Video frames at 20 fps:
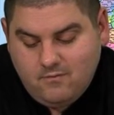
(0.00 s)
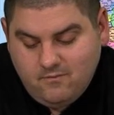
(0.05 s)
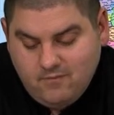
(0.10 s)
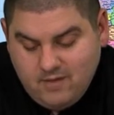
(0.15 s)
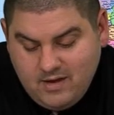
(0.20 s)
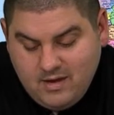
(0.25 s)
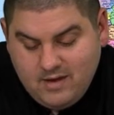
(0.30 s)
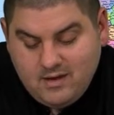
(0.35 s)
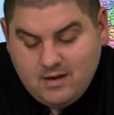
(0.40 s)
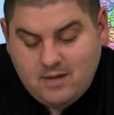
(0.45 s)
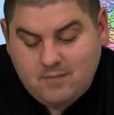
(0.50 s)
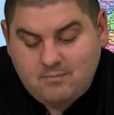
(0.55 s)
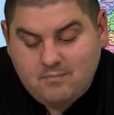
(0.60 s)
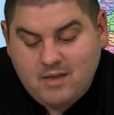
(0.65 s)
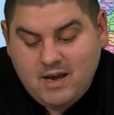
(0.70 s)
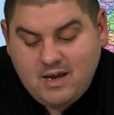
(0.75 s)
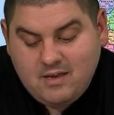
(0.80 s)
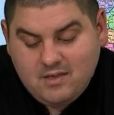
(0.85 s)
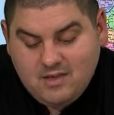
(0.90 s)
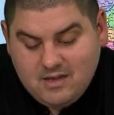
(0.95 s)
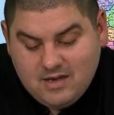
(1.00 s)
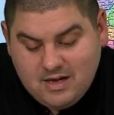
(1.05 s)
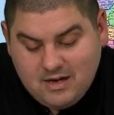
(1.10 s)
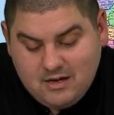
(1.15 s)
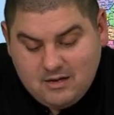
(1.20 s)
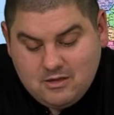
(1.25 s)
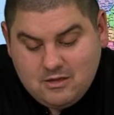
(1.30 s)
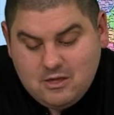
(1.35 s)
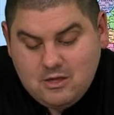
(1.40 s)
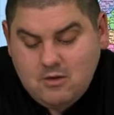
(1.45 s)
in um,
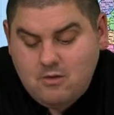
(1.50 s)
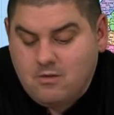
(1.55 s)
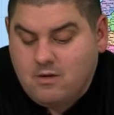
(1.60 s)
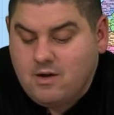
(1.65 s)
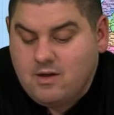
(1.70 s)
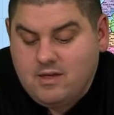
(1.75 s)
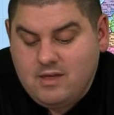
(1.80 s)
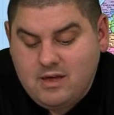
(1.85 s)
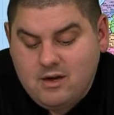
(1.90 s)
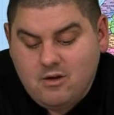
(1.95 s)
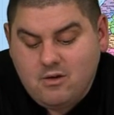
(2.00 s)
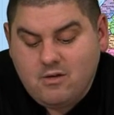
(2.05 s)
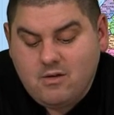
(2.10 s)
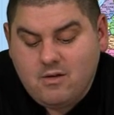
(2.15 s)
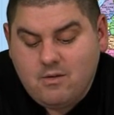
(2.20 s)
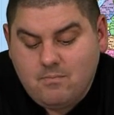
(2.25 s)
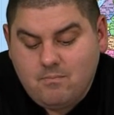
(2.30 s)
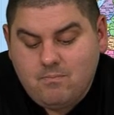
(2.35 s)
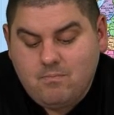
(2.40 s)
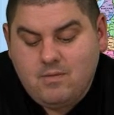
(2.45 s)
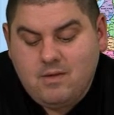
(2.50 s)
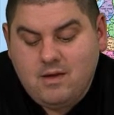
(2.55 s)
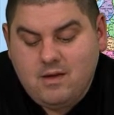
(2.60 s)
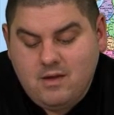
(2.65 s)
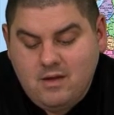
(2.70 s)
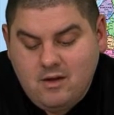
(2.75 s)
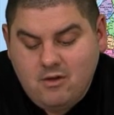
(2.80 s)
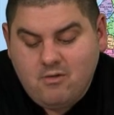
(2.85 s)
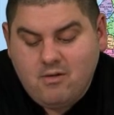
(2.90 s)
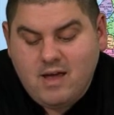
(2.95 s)
1992, a year, a
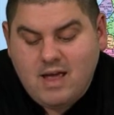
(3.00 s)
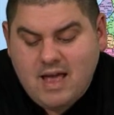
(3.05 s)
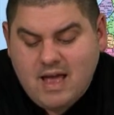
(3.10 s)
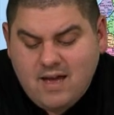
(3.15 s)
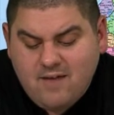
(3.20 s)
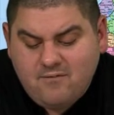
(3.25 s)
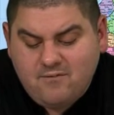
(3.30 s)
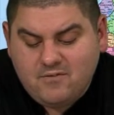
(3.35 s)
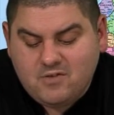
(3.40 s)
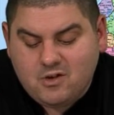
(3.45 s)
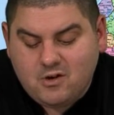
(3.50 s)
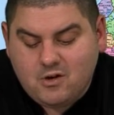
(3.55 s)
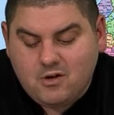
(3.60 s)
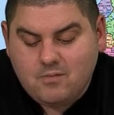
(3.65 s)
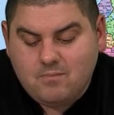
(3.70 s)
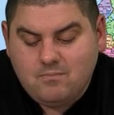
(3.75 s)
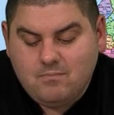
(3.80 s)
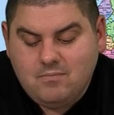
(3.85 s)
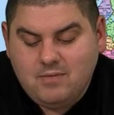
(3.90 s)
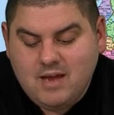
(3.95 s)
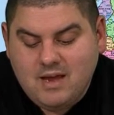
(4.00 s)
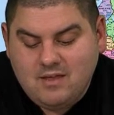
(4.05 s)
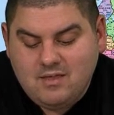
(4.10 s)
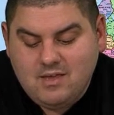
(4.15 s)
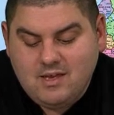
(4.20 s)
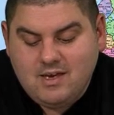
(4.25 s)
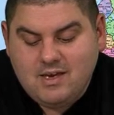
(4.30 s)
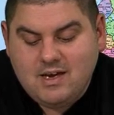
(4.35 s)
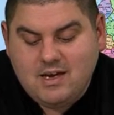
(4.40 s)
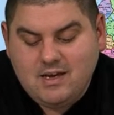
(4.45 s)
year after
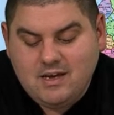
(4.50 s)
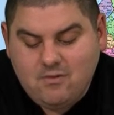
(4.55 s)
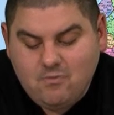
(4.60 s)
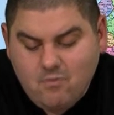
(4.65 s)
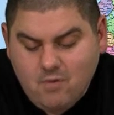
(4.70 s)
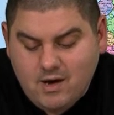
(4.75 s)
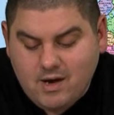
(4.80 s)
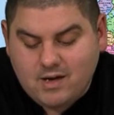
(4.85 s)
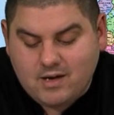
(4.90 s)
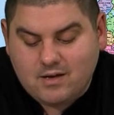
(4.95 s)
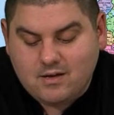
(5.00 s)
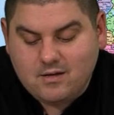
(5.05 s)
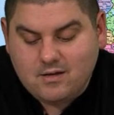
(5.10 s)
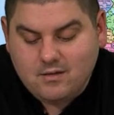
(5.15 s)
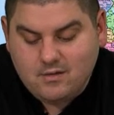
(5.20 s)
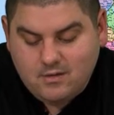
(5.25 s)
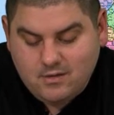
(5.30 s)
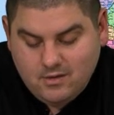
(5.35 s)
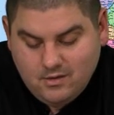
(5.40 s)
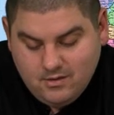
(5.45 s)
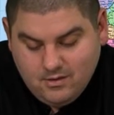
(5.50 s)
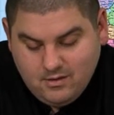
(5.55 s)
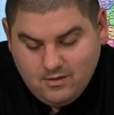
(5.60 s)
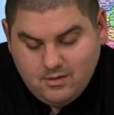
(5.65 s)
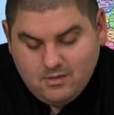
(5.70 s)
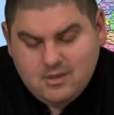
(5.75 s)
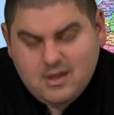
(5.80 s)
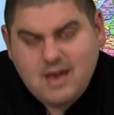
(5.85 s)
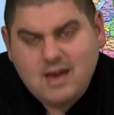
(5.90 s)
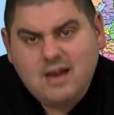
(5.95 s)
1991.
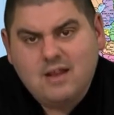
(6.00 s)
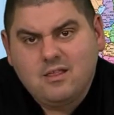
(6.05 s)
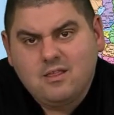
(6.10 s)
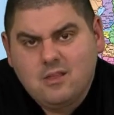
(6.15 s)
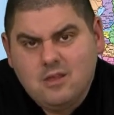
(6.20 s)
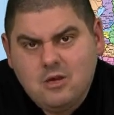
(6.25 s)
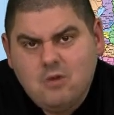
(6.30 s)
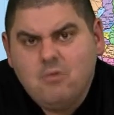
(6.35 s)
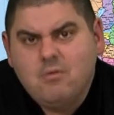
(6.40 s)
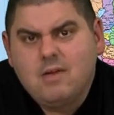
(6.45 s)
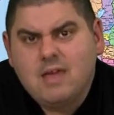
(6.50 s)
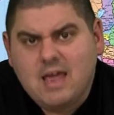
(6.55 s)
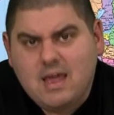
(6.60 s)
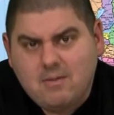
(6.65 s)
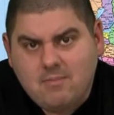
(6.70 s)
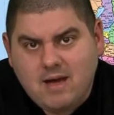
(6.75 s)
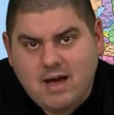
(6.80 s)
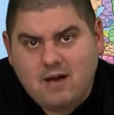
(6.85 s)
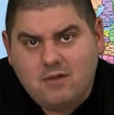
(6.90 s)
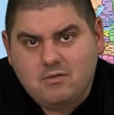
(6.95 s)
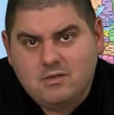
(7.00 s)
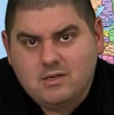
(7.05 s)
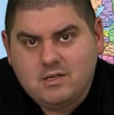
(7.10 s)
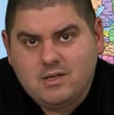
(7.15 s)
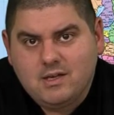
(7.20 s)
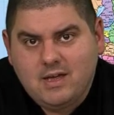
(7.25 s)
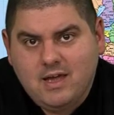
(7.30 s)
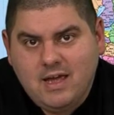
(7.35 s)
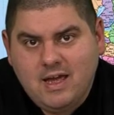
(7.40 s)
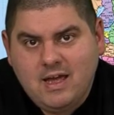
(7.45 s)
Sonic 2 came out,
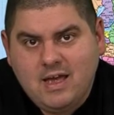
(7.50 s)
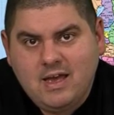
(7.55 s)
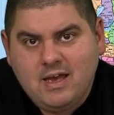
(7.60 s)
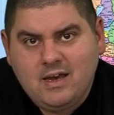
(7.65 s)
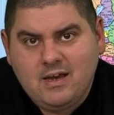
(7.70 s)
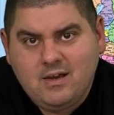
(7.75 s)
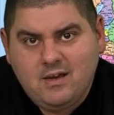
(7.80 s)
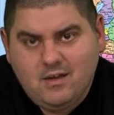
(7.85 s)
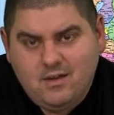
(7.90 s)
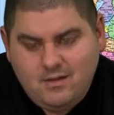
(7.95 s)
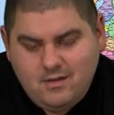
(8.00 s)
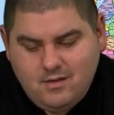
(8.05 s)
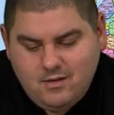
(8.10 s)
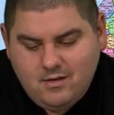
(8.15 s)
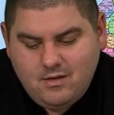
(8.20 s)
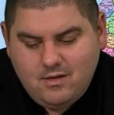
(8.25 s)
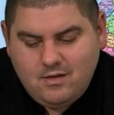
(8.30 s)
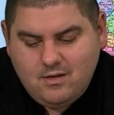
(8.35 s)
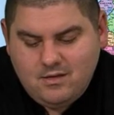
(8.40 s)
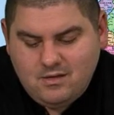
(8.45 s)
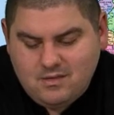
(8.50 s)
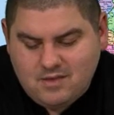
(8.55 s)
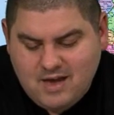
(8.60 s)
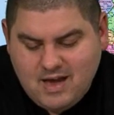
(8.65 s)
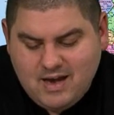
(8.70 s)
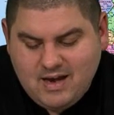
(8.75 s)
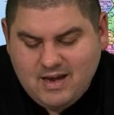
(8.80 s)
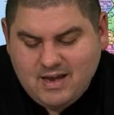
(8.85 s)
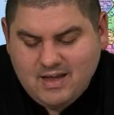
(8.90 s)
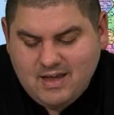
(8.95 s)
and
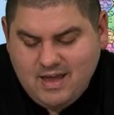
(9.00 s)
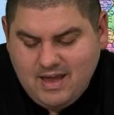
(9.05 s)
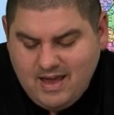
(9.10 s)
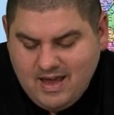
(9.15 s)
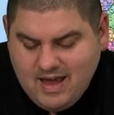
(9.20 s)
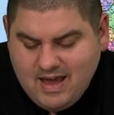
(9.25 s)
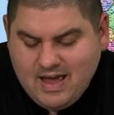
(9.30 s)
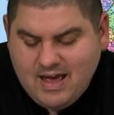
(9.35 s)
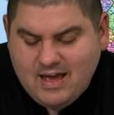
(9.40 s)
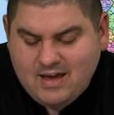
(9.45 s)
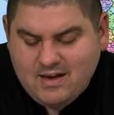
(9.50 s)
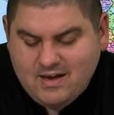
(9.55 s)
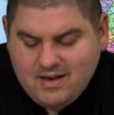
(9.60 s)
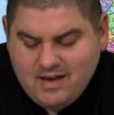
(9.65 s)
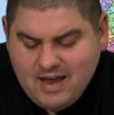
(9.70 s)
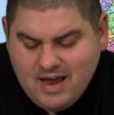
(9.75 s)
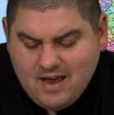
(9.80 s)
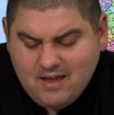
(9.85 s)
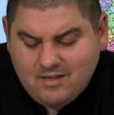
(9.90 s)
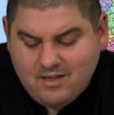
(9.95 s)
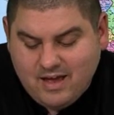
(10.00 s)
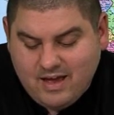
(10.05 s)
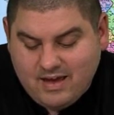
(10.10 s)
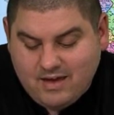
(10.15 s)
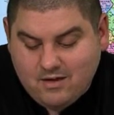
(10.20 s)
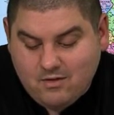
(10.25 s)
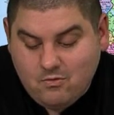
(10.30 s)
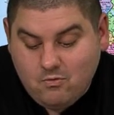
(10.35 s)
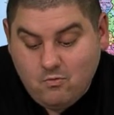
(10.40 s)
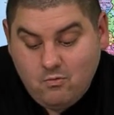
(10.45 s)
Sonic had an ally,
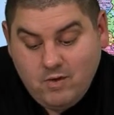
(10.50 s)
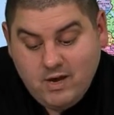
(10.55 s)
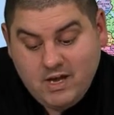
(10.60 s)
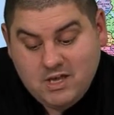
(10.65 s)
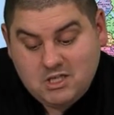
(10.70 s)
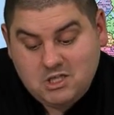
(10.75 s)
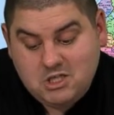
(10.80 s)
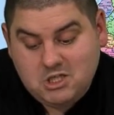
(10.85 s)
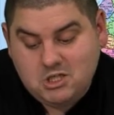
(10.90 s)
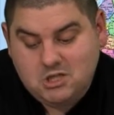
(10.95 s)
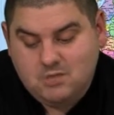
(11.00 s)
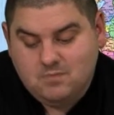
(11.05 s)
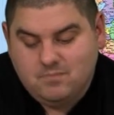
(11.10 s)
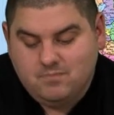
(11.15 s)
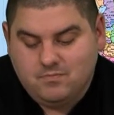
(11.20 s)
which